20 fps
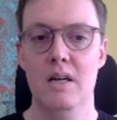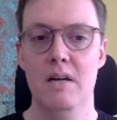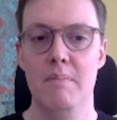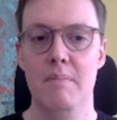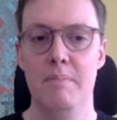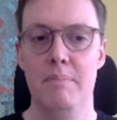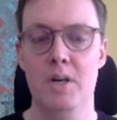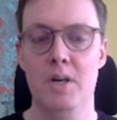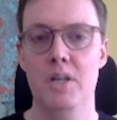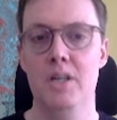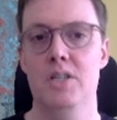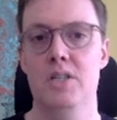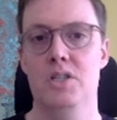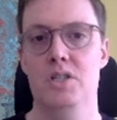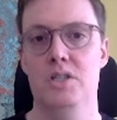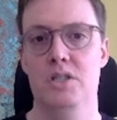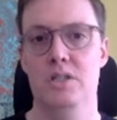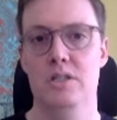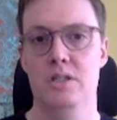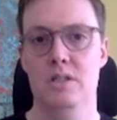
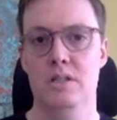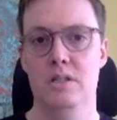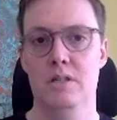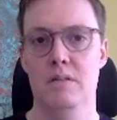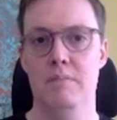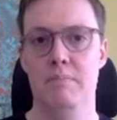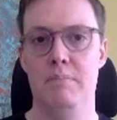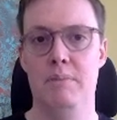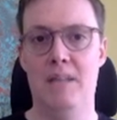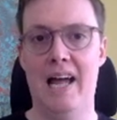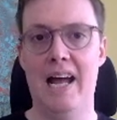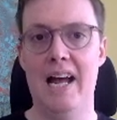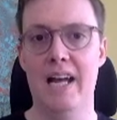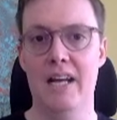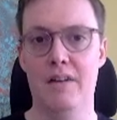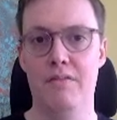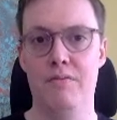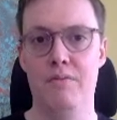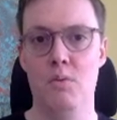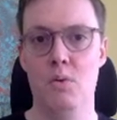punish black
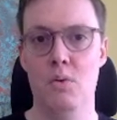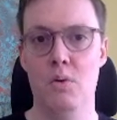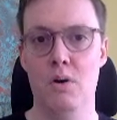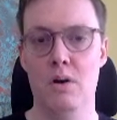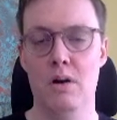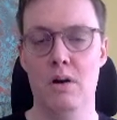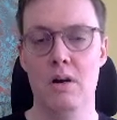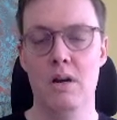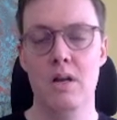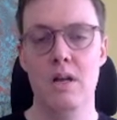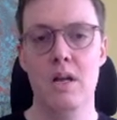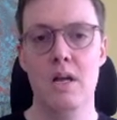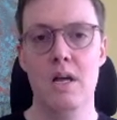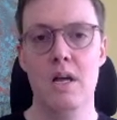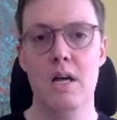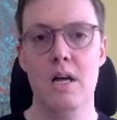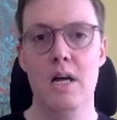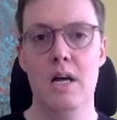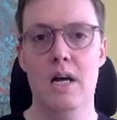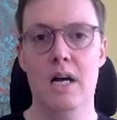for
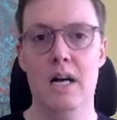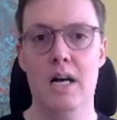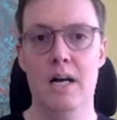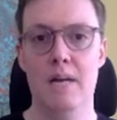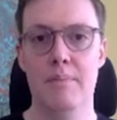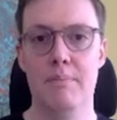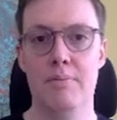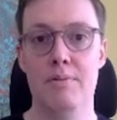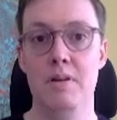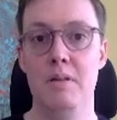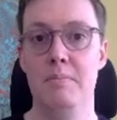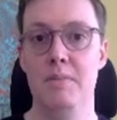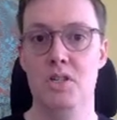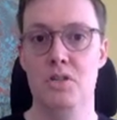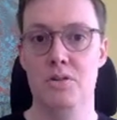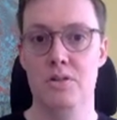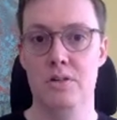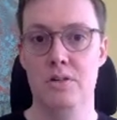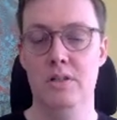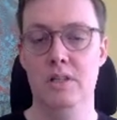
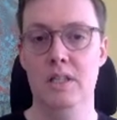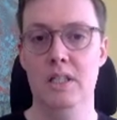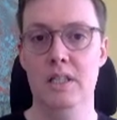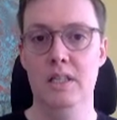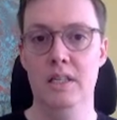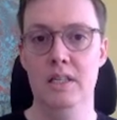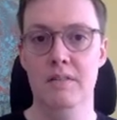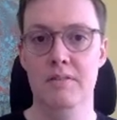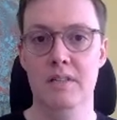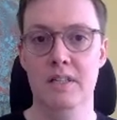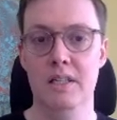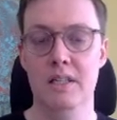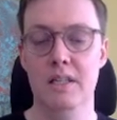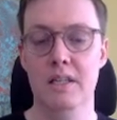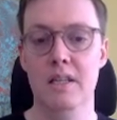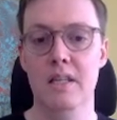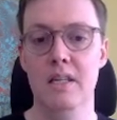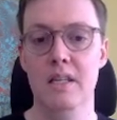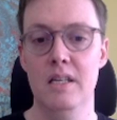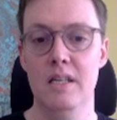prematurely leaving
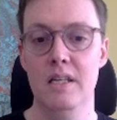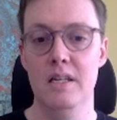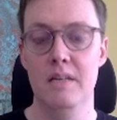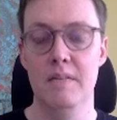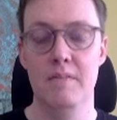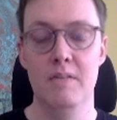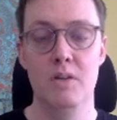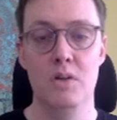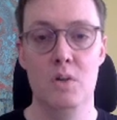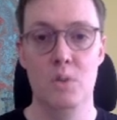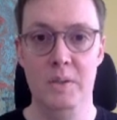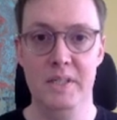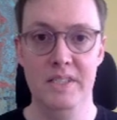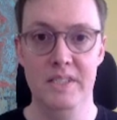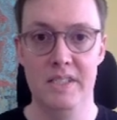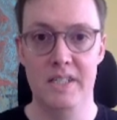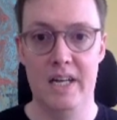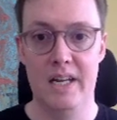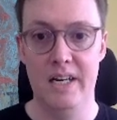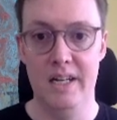the queen
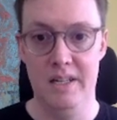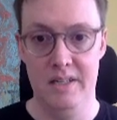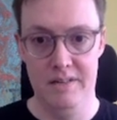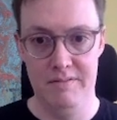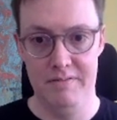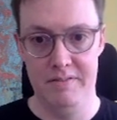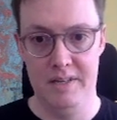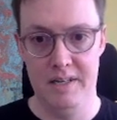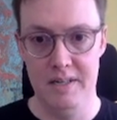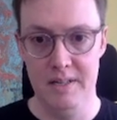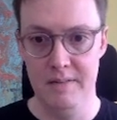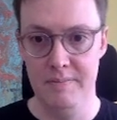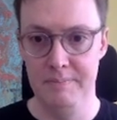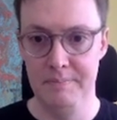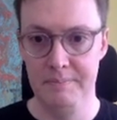side undefended.